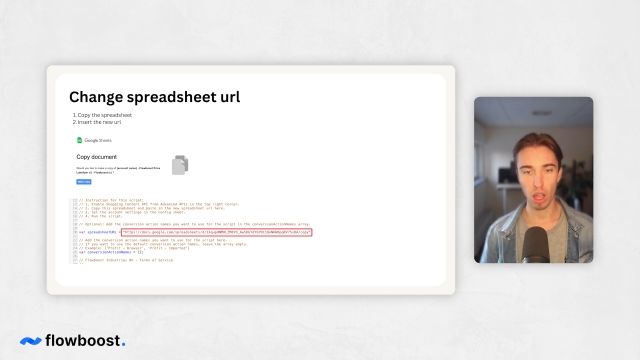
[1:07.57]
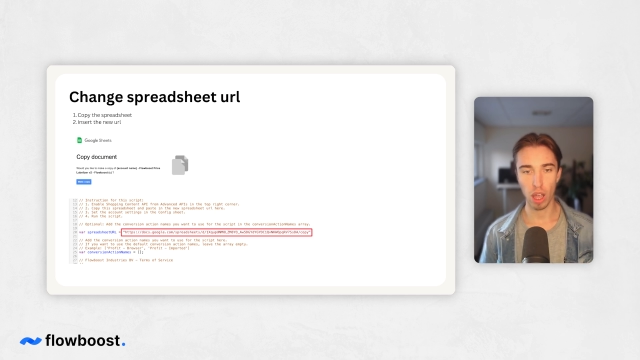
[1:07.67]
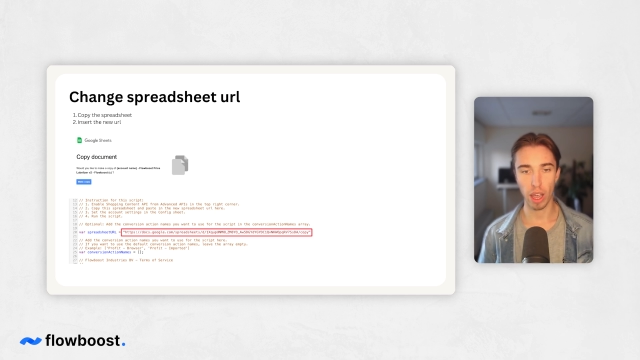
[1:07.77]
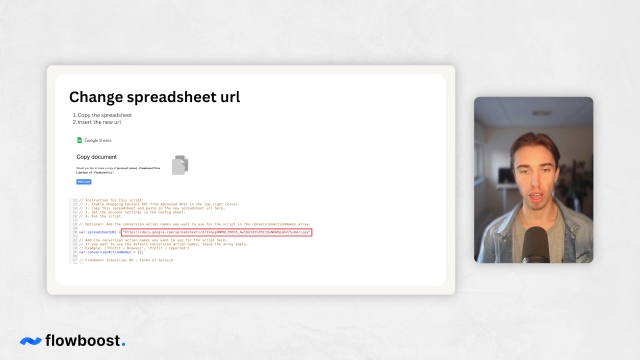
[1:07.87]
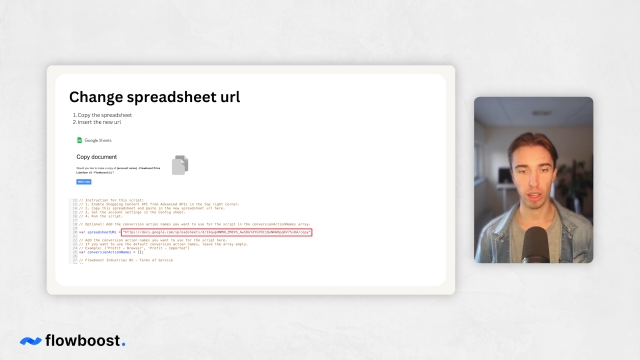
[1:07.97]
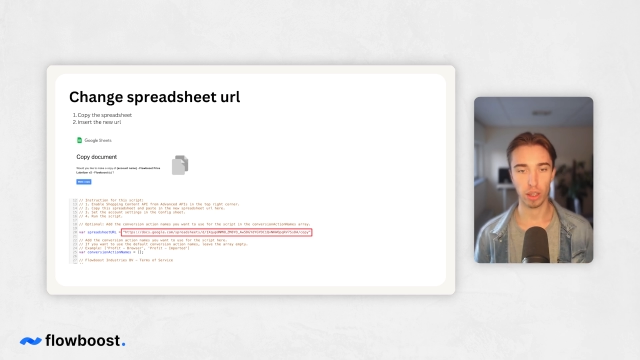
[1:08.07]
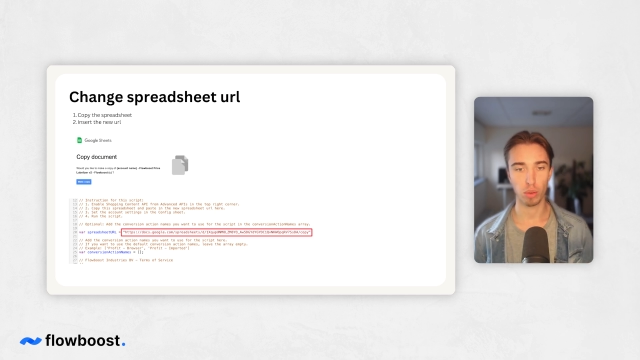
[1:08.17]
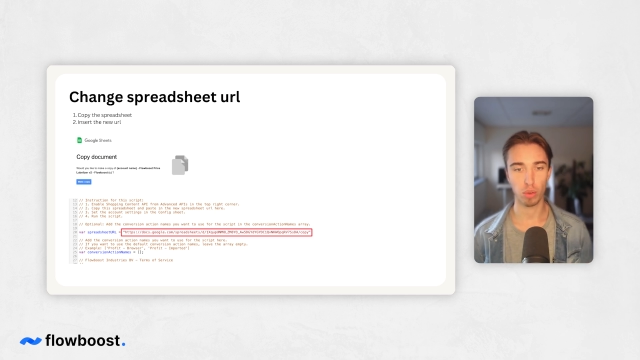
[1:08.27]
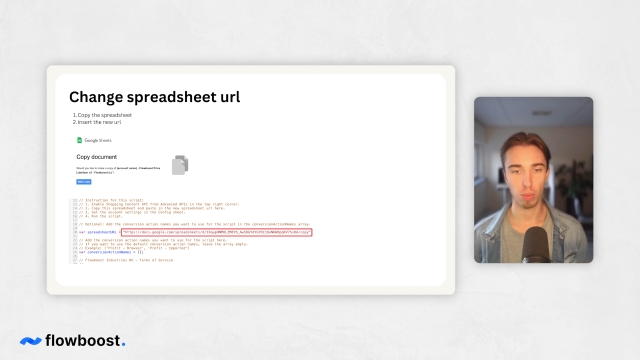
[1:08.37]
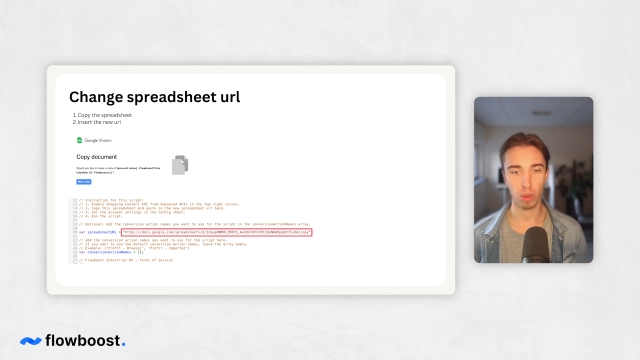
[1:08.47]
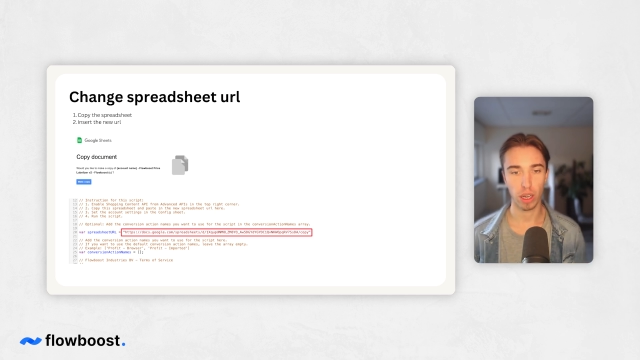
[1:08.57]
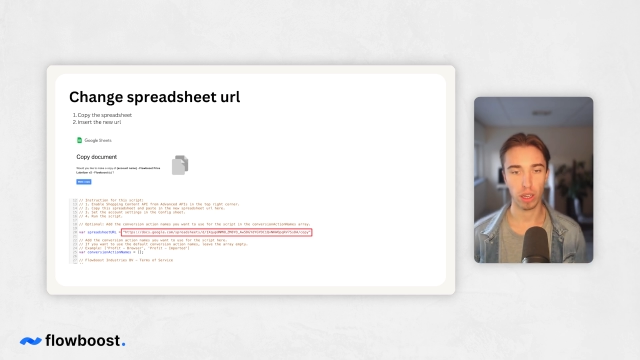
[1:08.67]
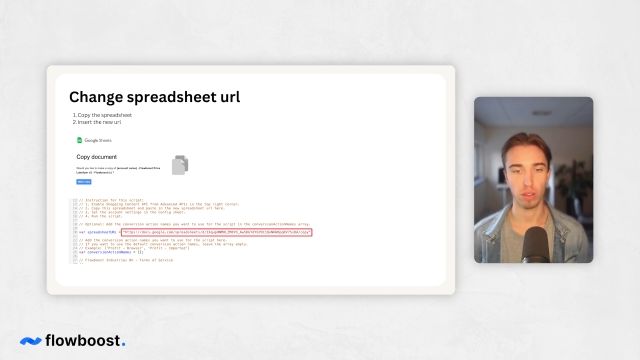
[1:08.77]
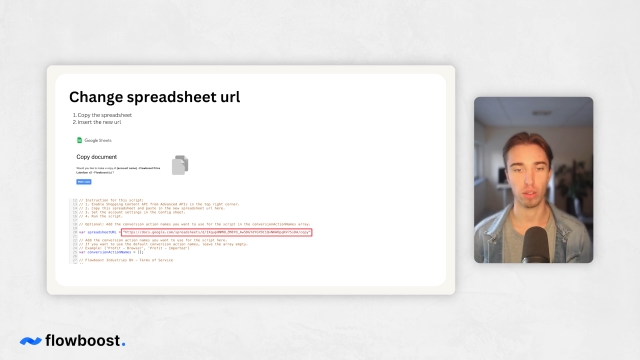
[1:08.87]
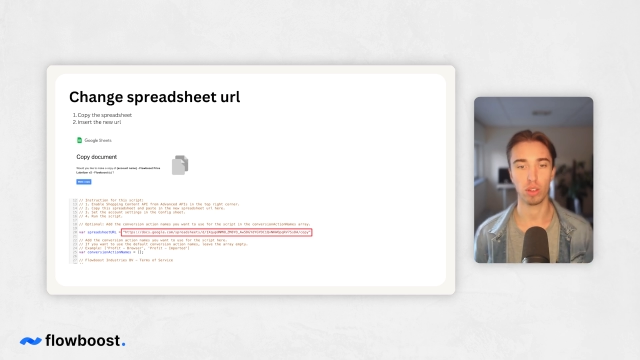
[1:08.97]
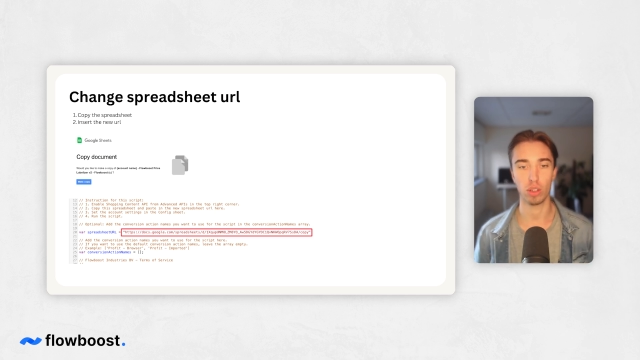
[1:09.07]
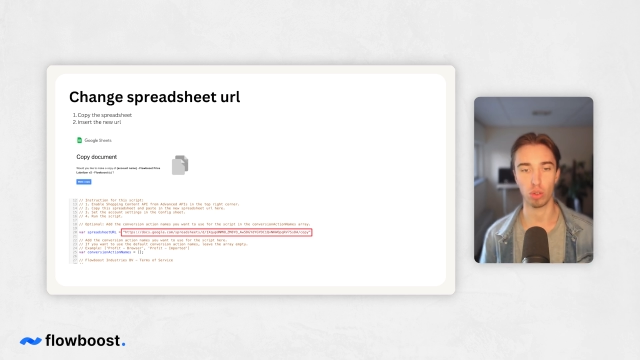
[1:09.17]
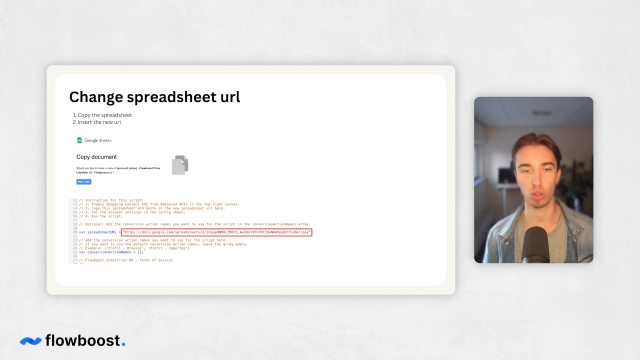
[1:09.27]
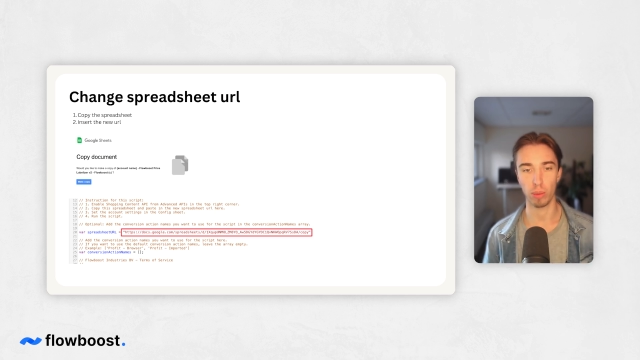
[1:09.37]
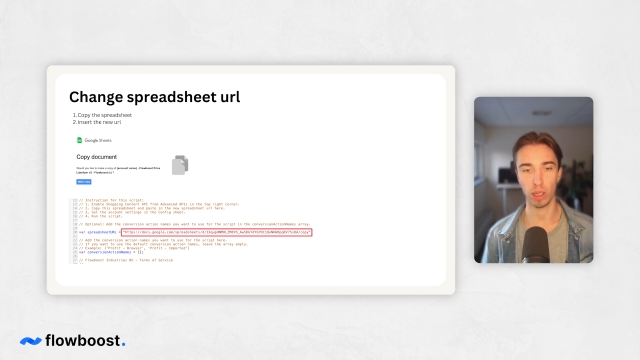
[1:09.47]
and you duplicate the
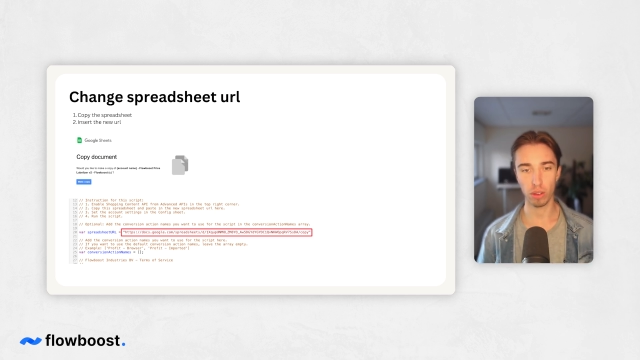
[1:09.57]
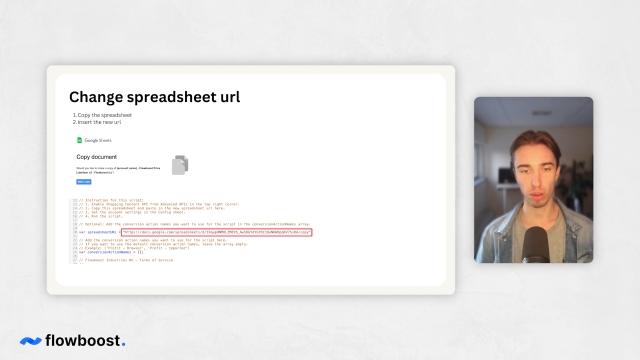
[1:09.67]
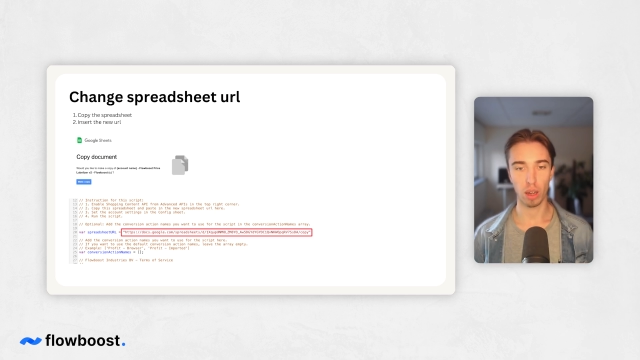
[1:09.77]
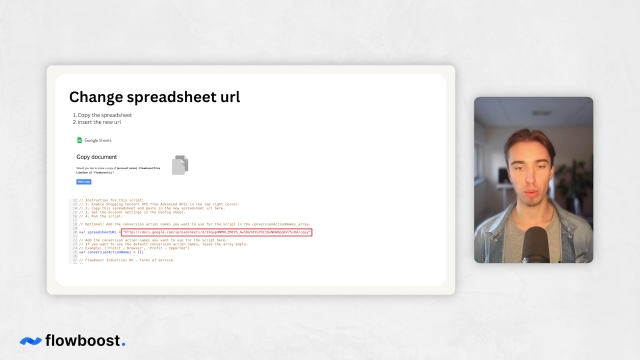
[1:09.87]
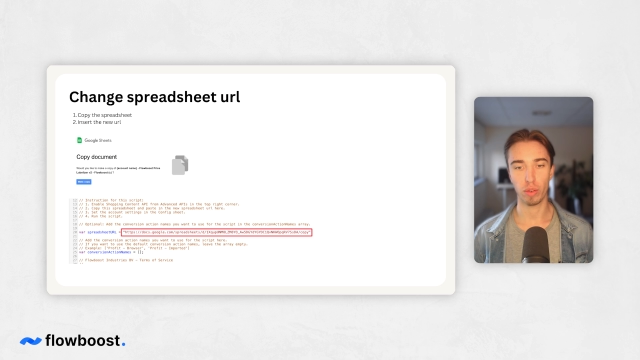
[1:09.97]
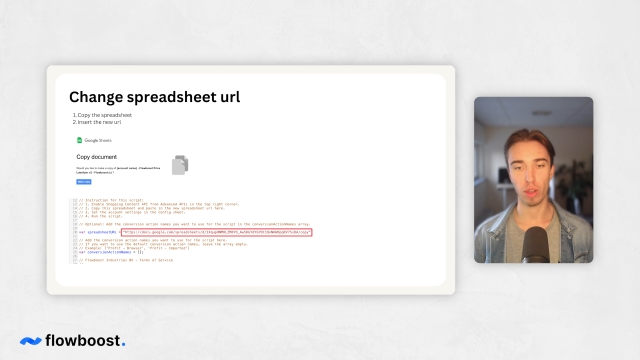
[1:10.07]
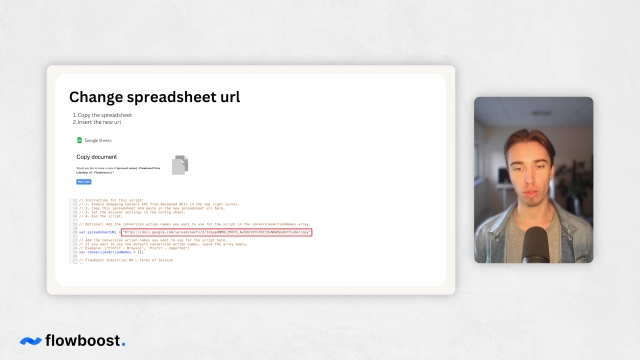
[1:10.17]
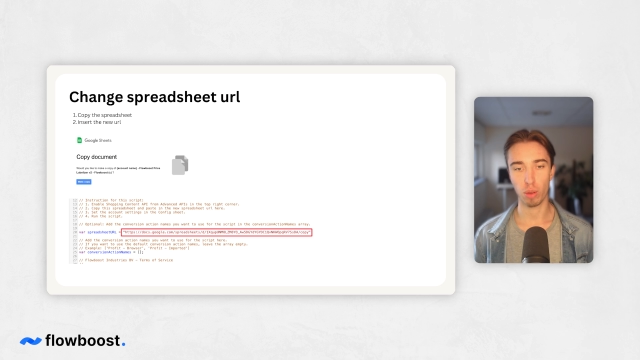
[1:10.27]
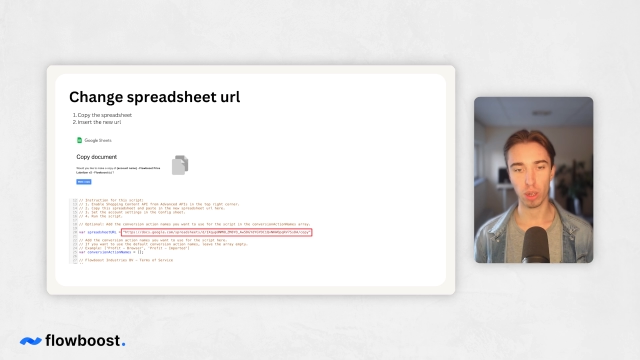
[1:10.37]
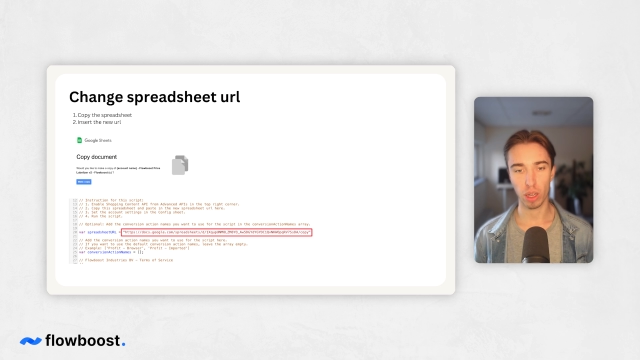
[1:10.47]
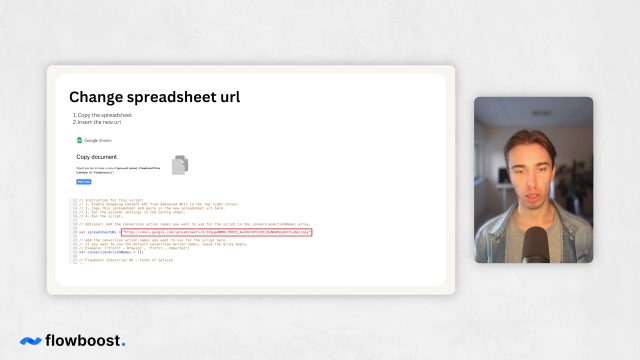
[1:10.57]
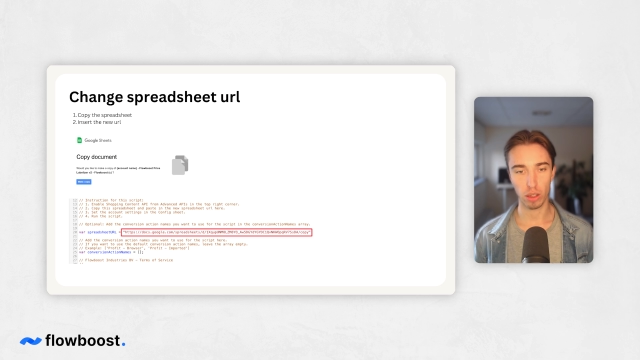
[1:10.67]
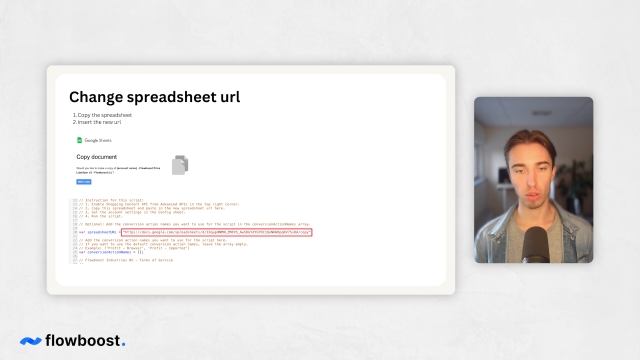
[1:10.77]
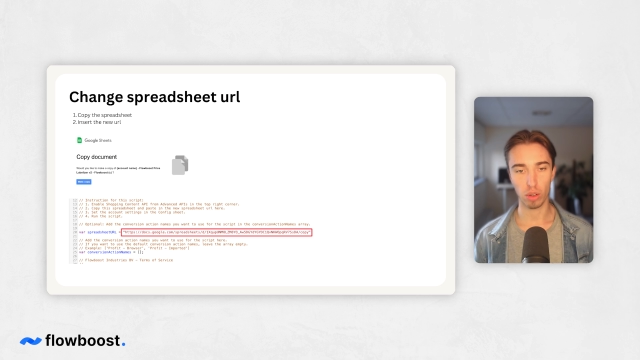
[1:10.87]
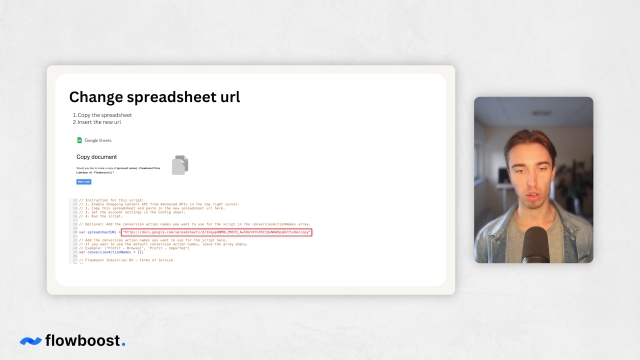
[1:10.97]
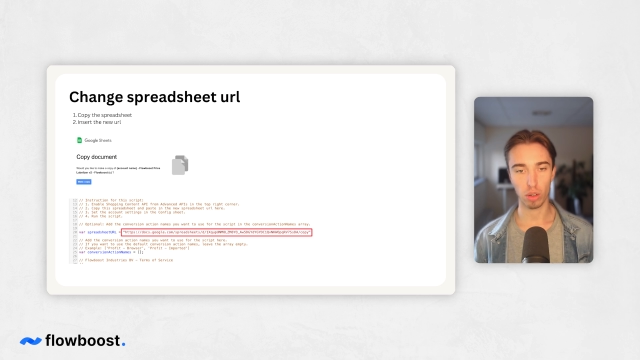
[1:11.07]
document. If you have duplicated the